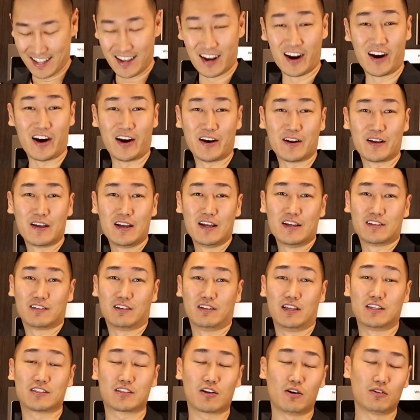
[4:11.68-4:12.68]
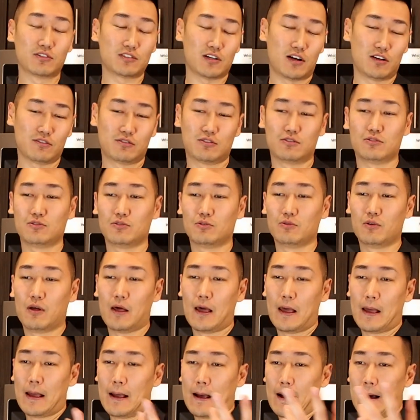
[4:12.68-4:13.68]
All right, so this goes on to
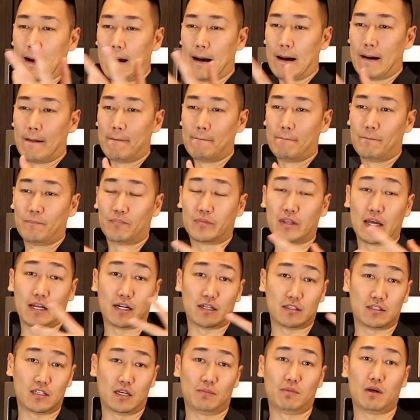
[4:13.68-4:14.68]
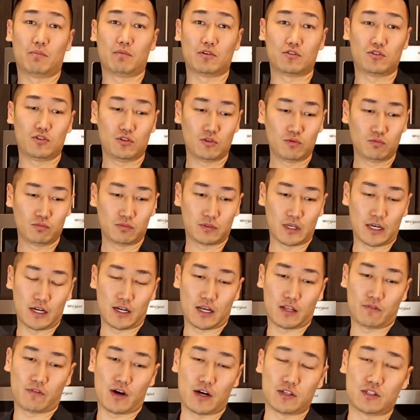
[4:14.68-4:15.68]
dating tip number two,
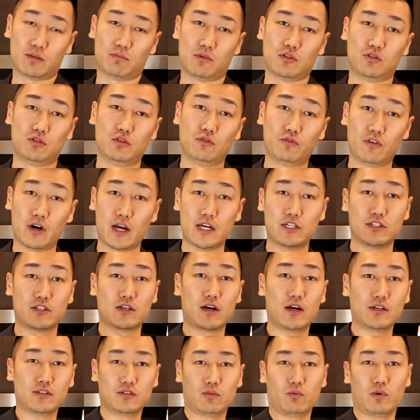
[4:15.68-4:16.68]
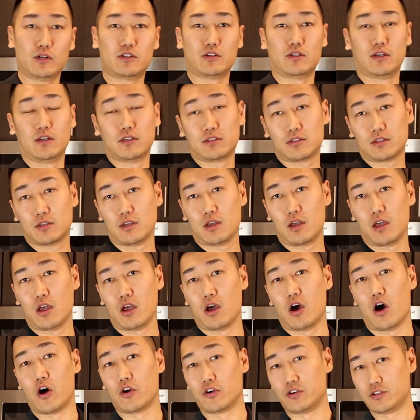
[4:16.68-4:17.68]
dating advice number two for Asian guys, which is
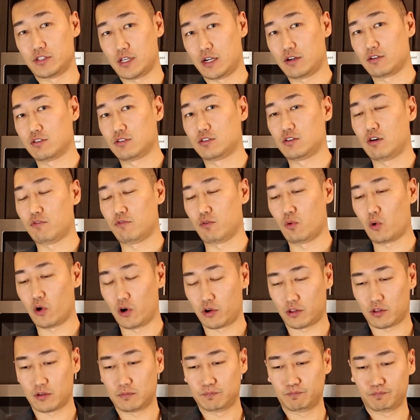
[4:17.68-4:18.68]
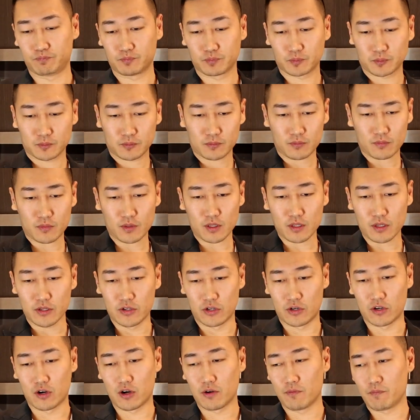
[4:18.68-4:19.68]
understanding your self-worth.
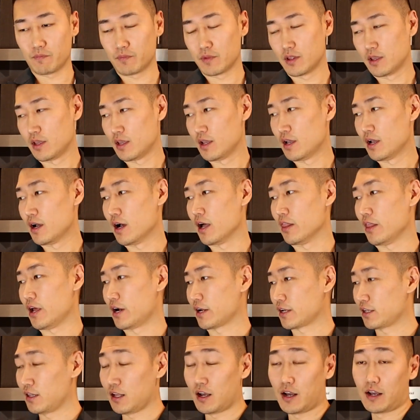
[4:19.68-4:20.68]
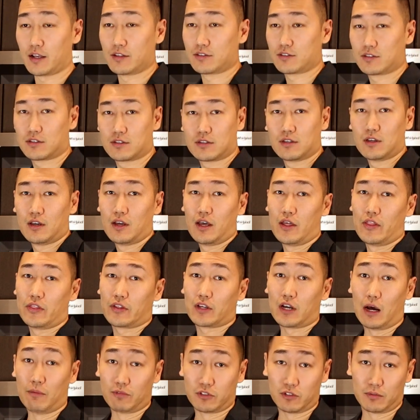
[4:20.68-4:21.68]
you know a lot of clients
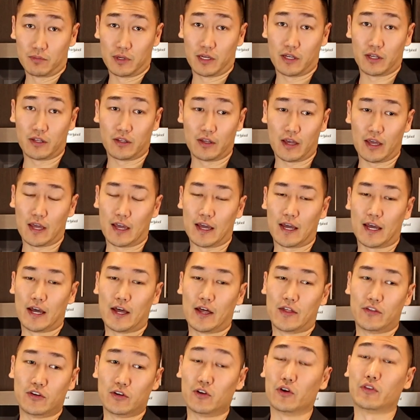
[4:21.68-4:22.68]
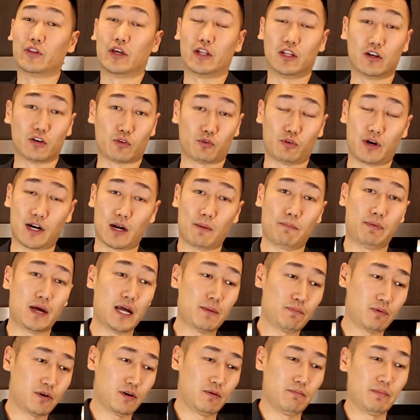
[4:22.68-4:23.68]
come to me, and they look great on
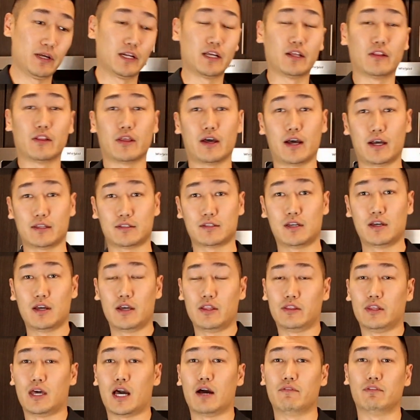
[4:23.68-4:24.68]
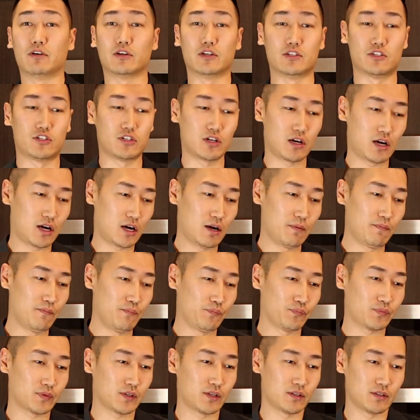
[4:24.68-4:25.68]
paper, meaning that they have a good
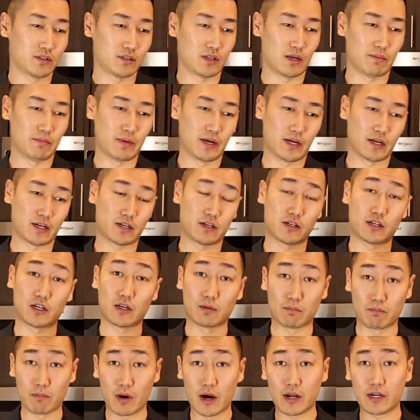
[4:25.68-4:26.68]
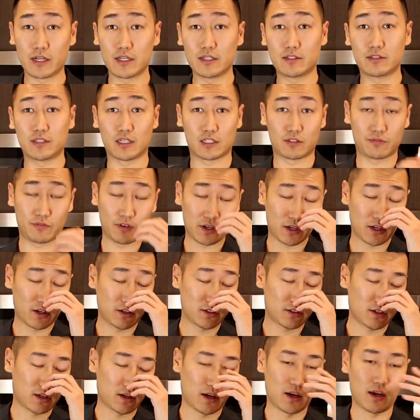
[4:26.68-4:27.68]
job, they make good money, 6
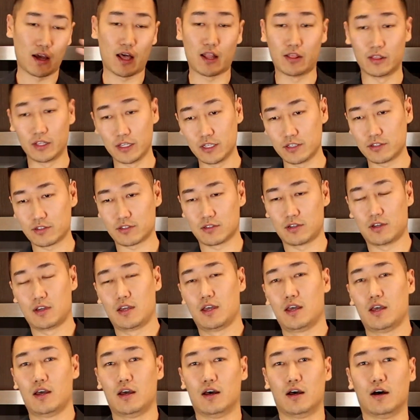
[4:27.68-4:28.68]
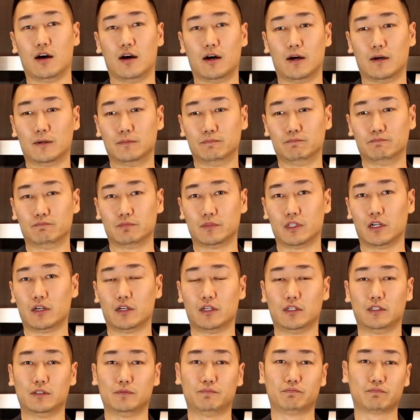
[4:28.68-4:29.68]
figures at least.
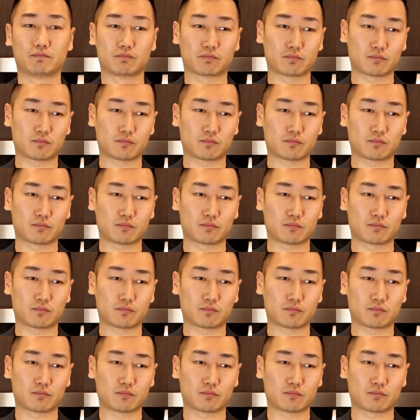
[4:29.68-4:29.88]
They're